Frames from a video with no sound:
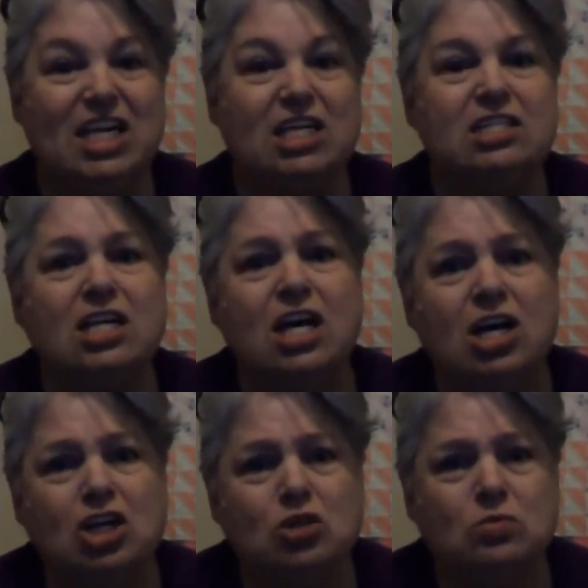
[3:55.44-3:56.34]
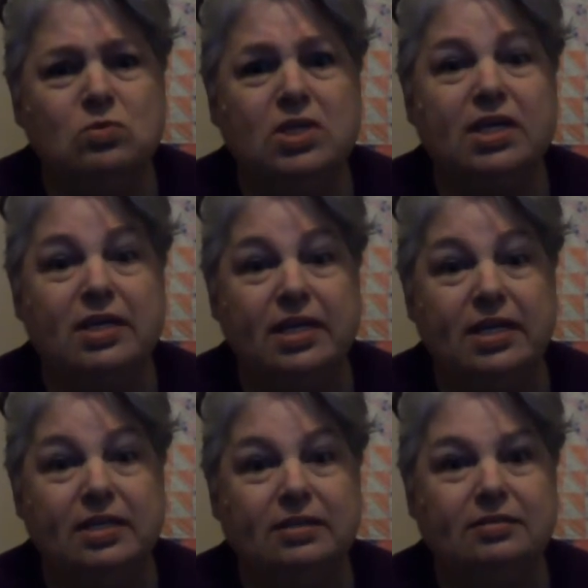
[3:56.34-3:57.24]
It's cold
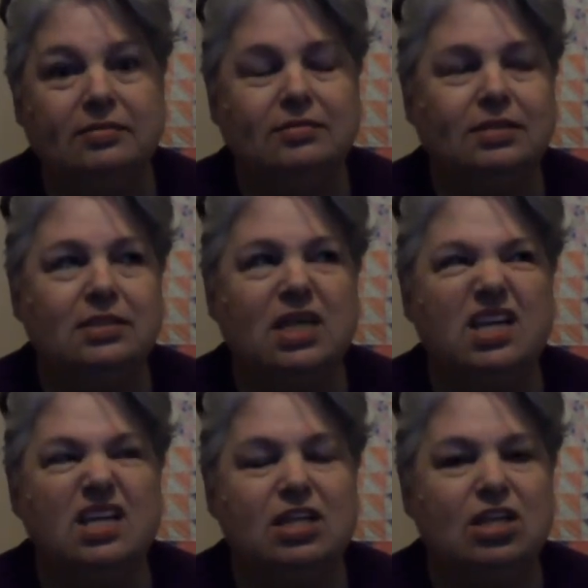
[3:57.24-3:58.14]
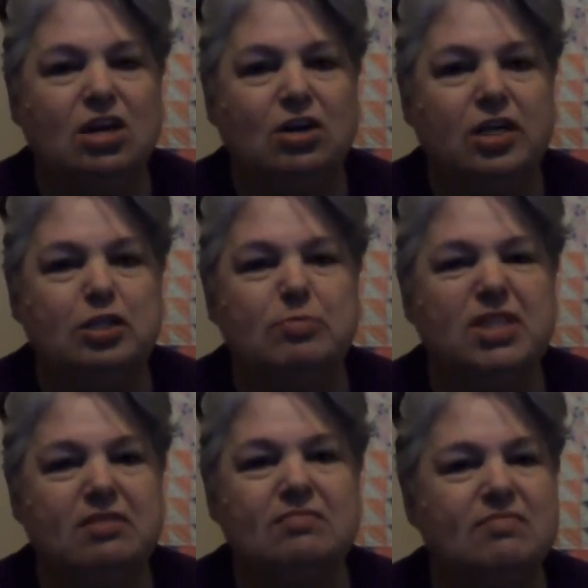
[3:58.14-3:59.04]
again. It's like in the 30s,
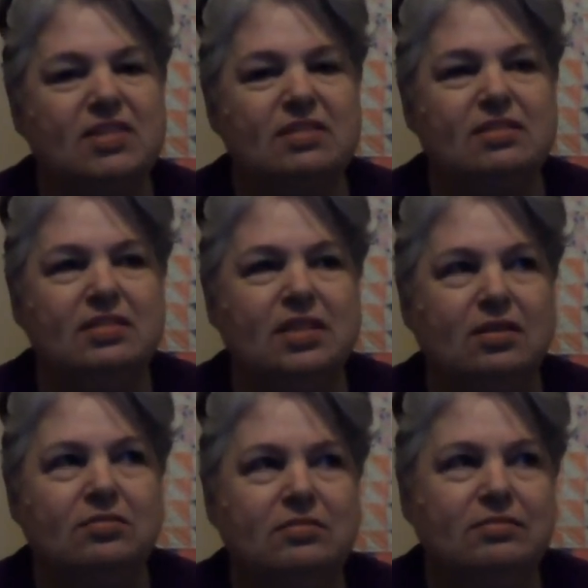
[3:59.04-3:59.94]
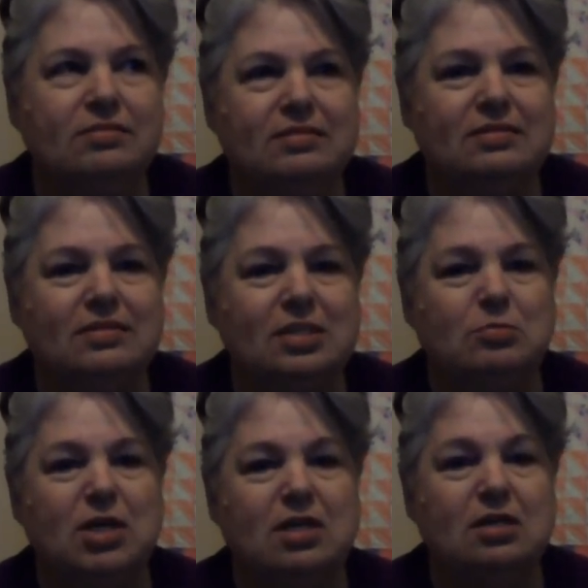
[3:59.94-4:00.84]
but yeah,
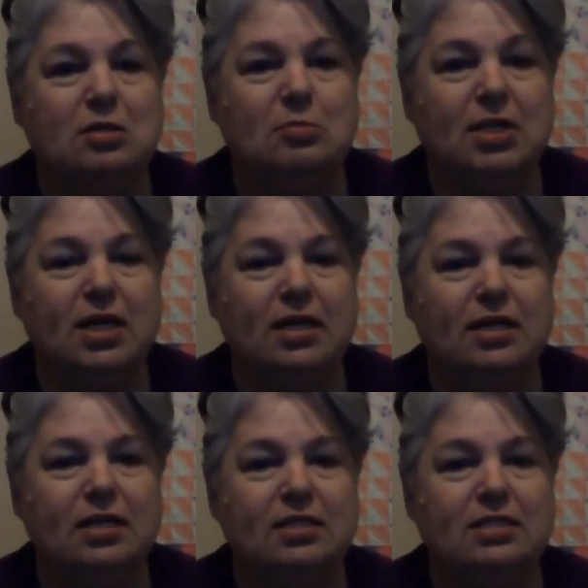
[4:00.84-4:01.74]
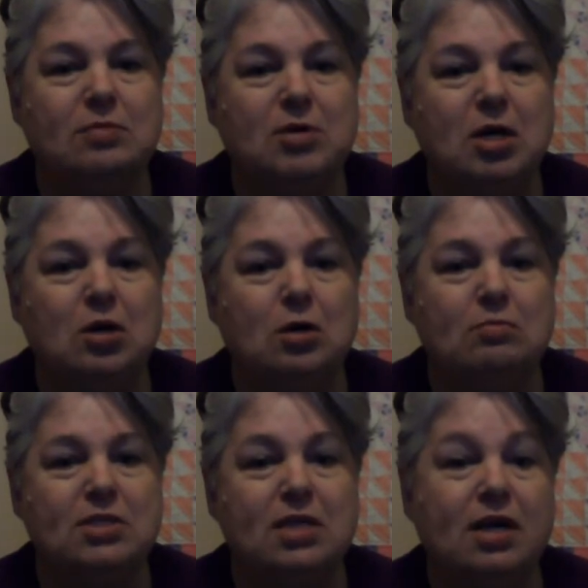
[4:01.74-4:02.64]
I'm not going to complain. At I'm
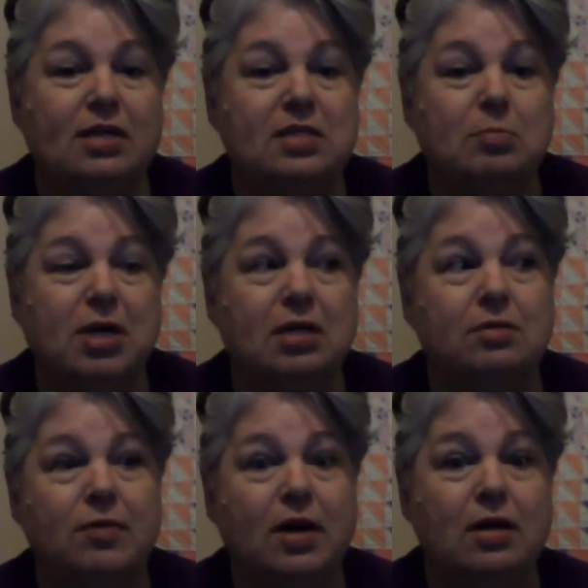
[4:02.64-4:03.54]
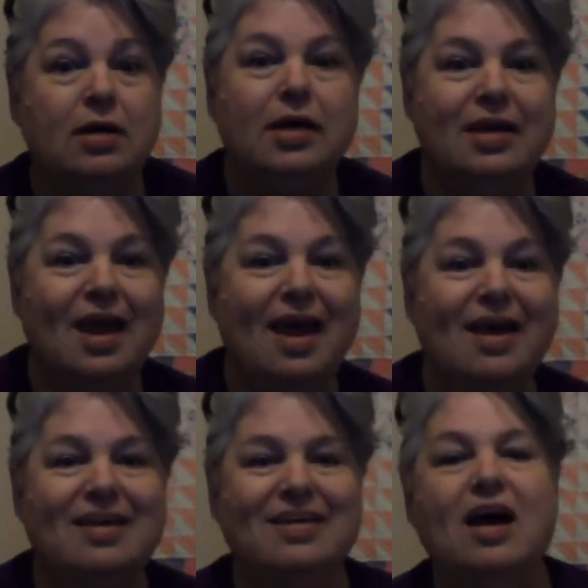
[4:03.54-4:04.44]
home. Snug as a bug in a rug.
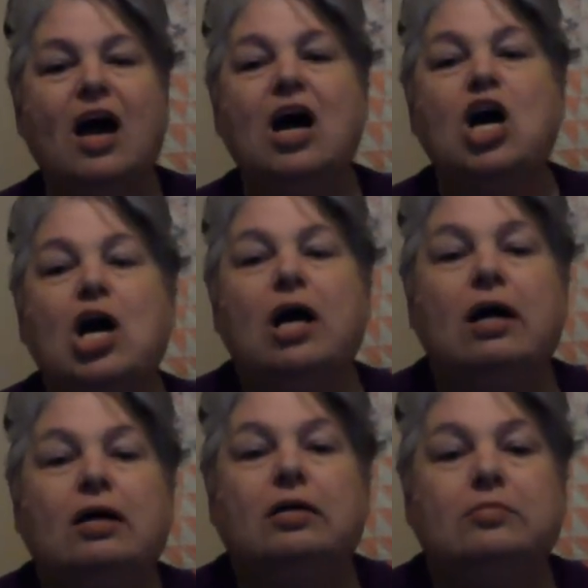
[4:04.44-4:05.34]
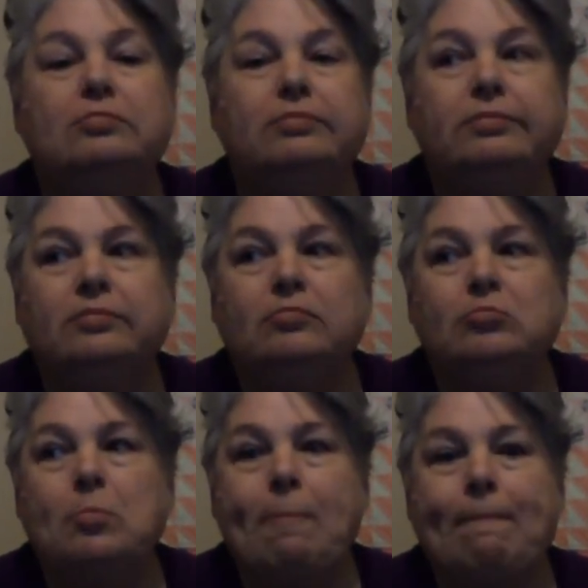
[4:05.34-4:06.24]
Yay! Um,
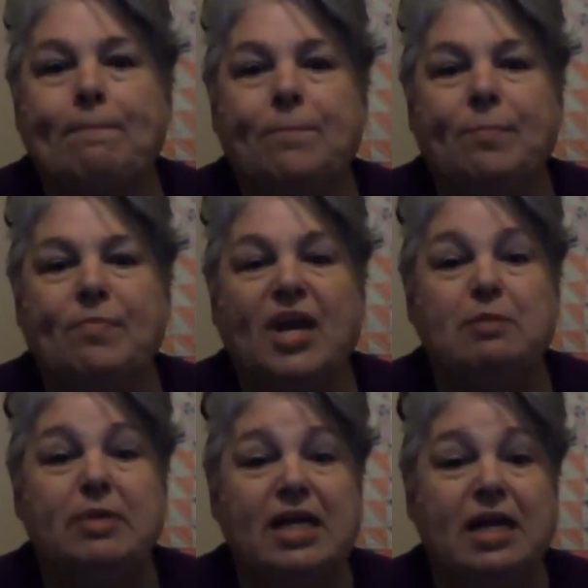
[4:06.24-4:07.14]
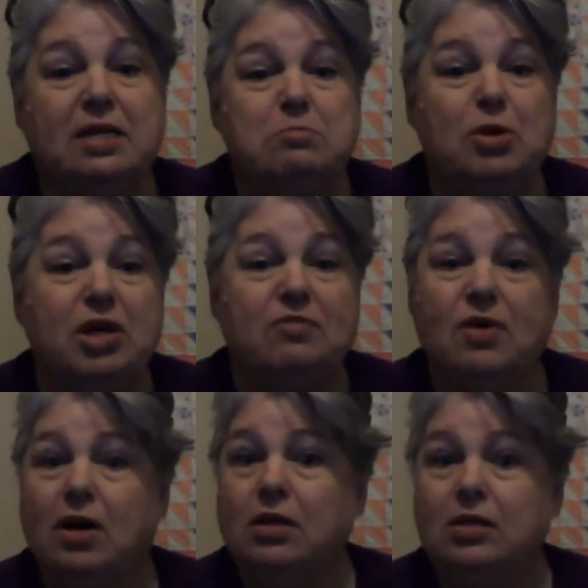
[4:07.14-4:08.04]
but I am praying for
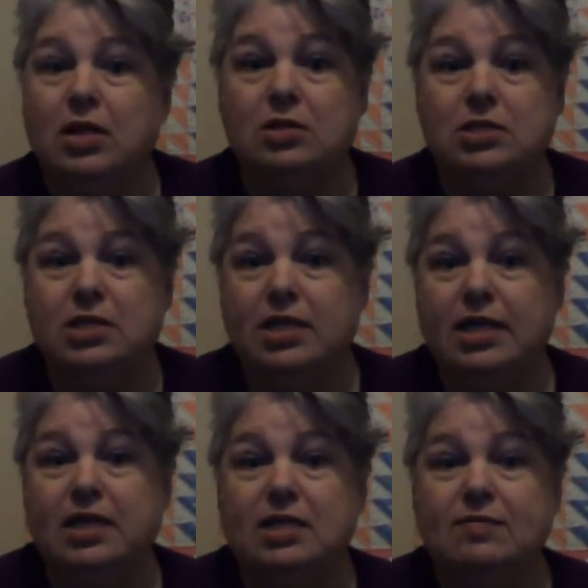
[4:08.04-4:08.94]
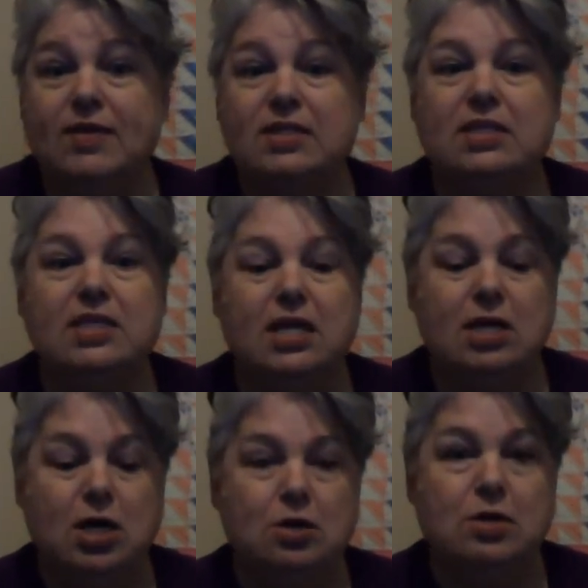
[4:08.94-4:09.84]
all of those to the east of us because I
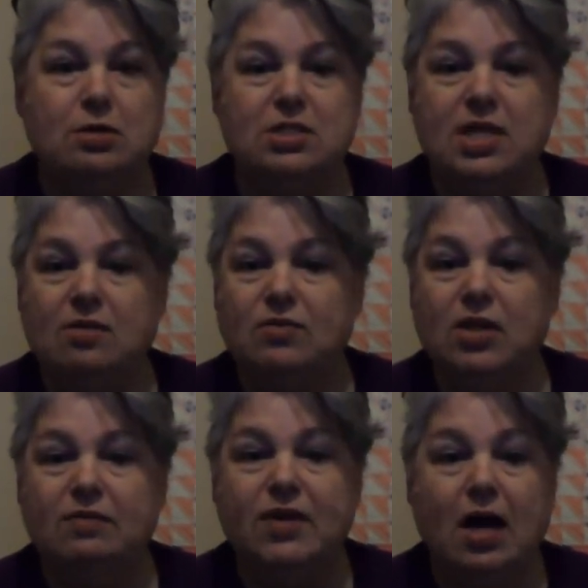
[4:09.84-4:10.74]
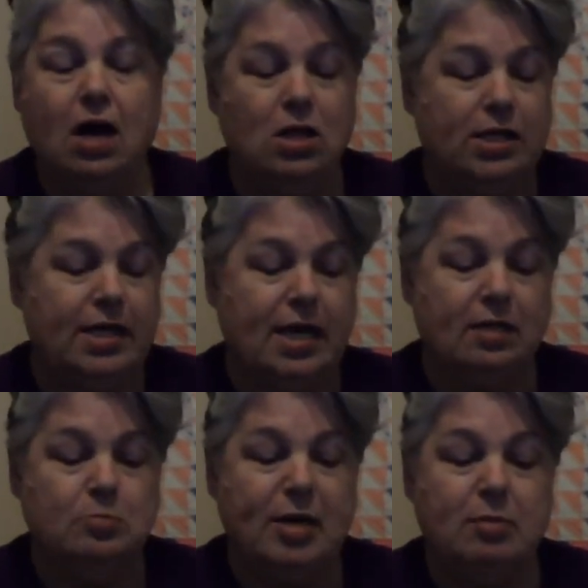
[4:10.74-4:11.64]
know there's several of y'all in
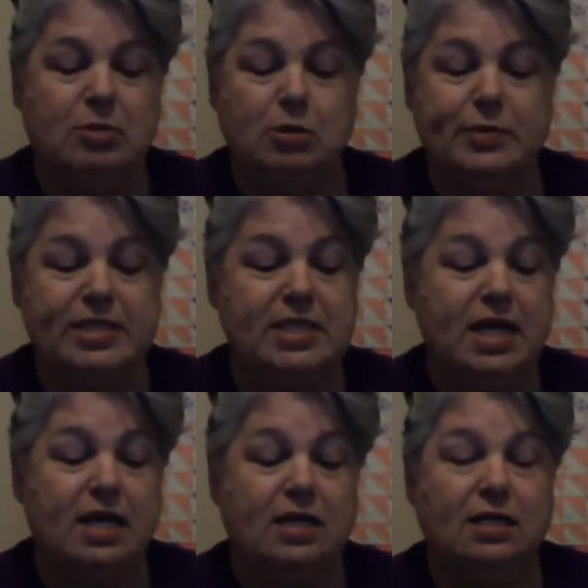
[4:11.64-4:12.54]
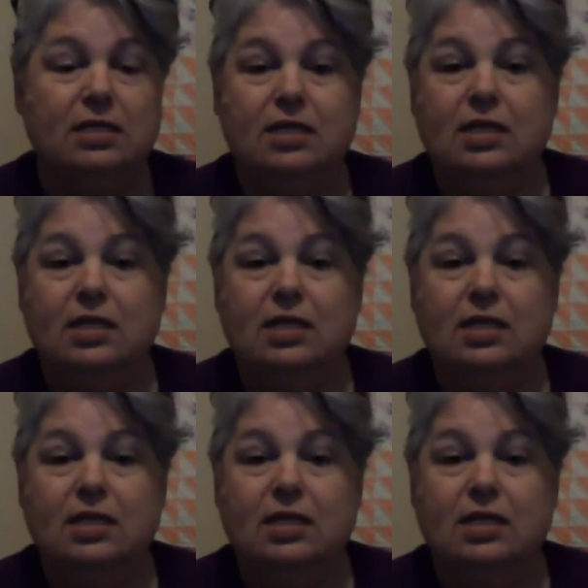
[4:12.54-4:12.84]
Alabama, Louisiana,